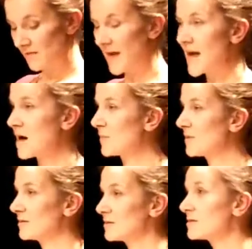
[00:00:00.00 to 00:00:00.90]
They
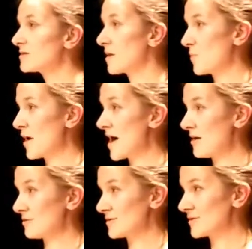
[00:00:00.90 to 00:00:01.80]
happen somewhere
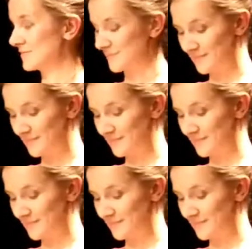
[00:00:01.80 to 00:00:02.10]
else.